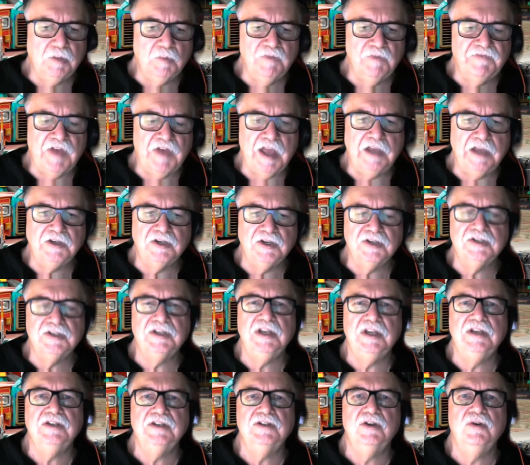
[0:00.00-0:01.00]

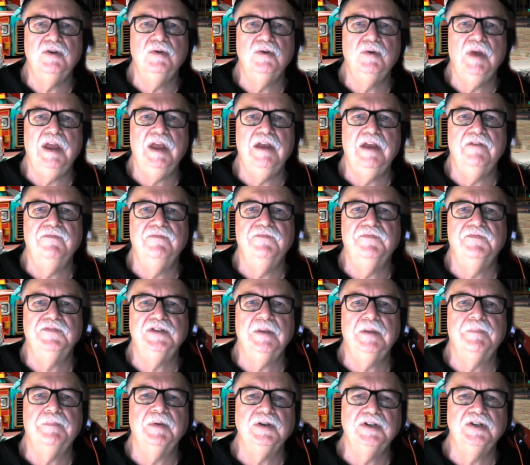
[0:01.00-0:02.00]
agencies who have
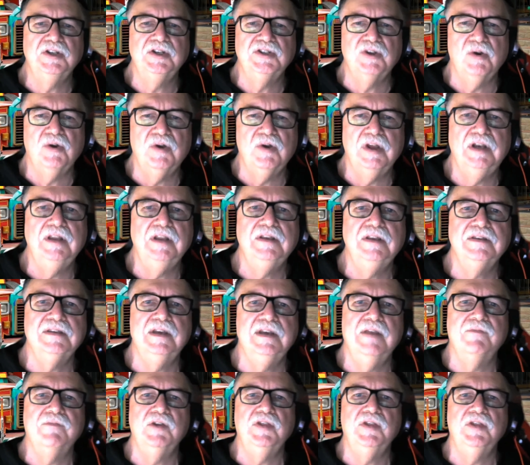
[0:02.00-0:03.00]
separate designers and
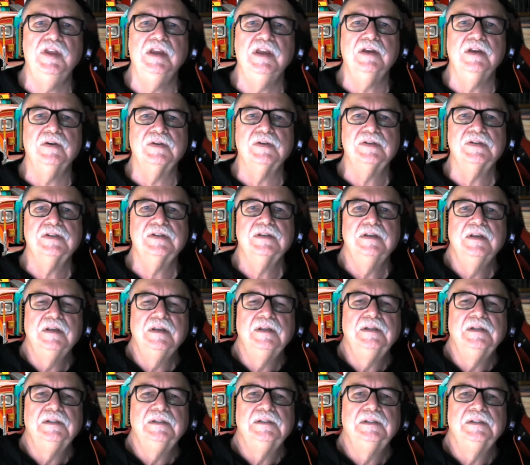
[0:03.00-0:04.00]
everything else.
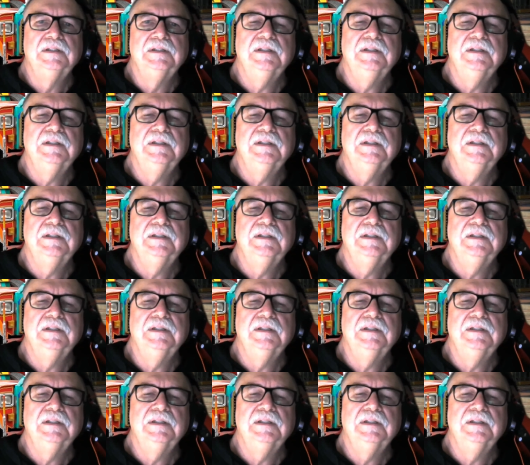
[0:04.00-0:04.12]
Right,